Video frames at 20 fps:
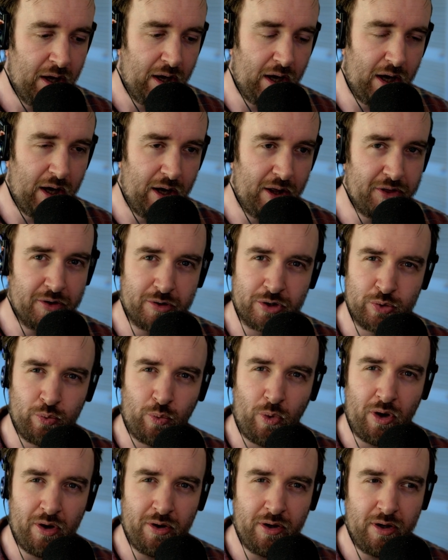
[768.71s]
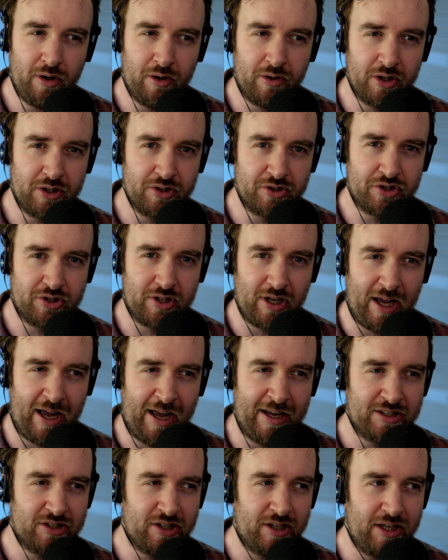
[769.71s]
There is one that's
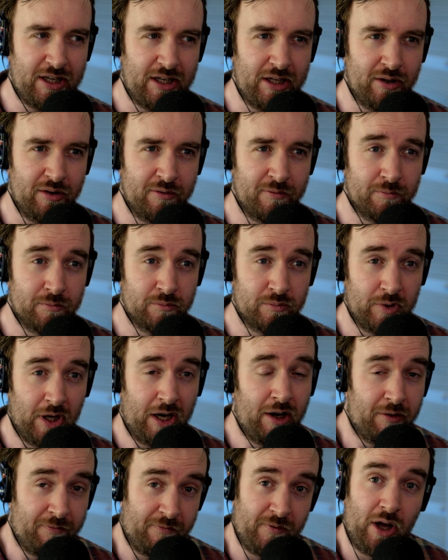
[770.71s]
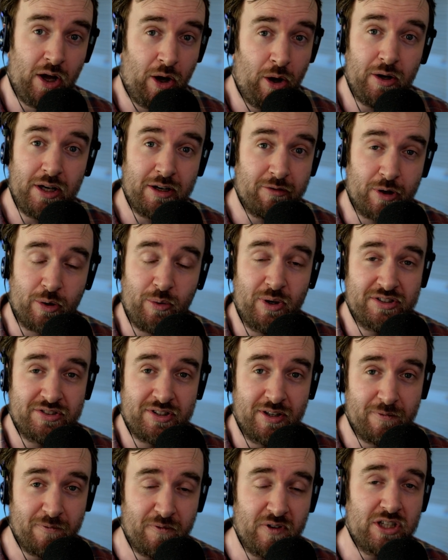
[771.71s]
actually a hotly
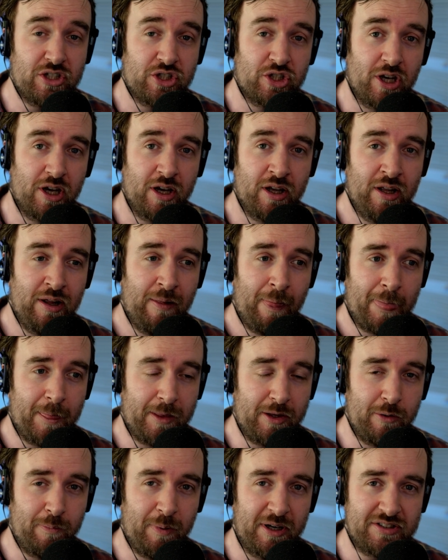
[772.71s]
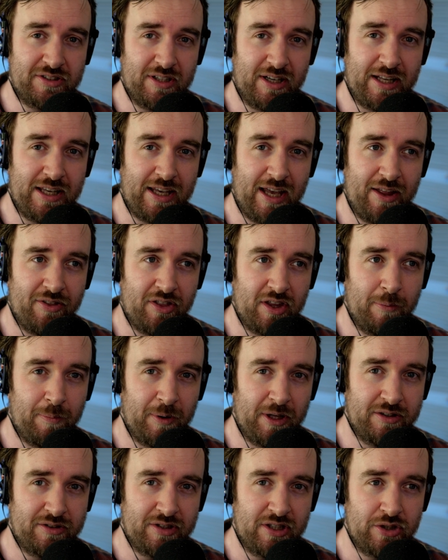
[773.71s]
requested feature. You basically get the
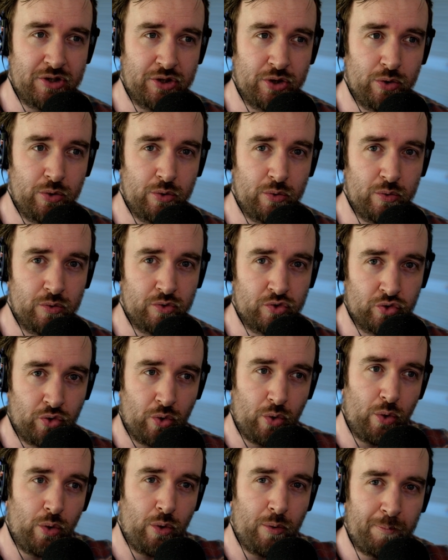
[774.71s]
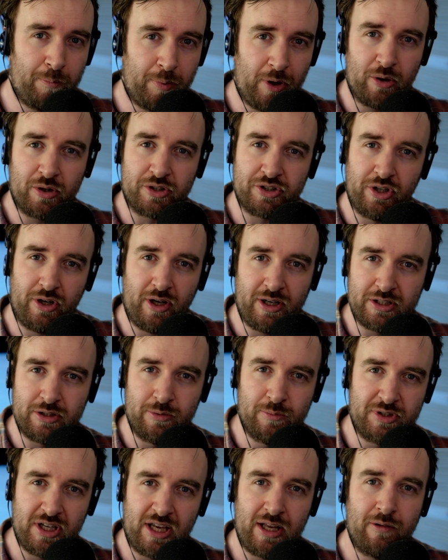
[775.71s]
ability to draw blocks and
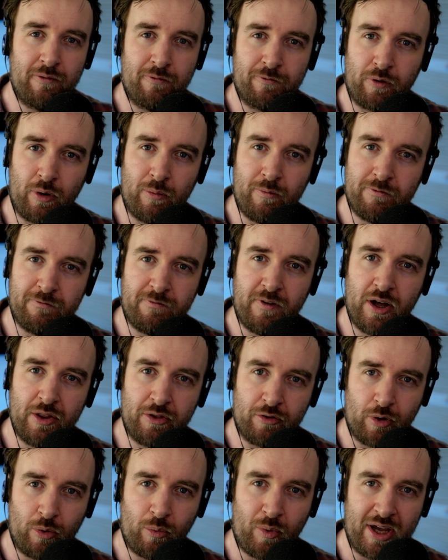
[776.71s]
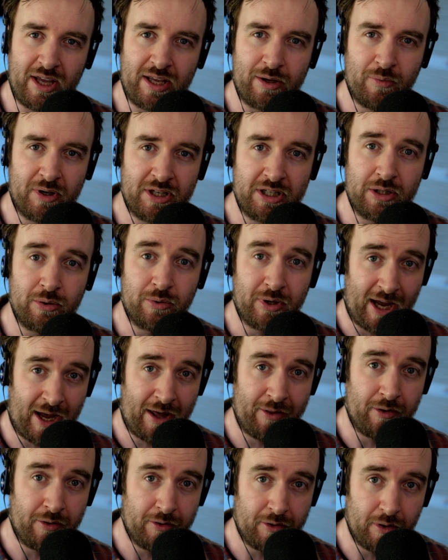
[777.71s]
items in from further away when you
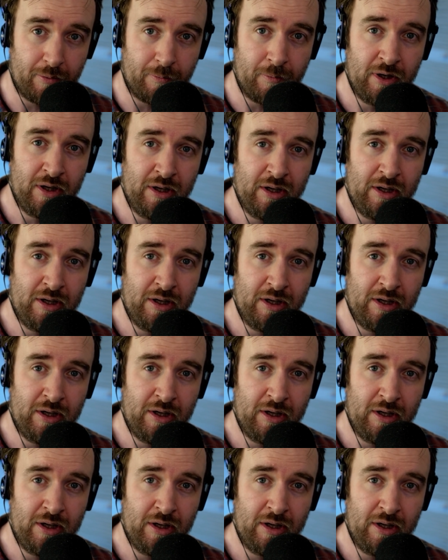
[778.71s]
gather them.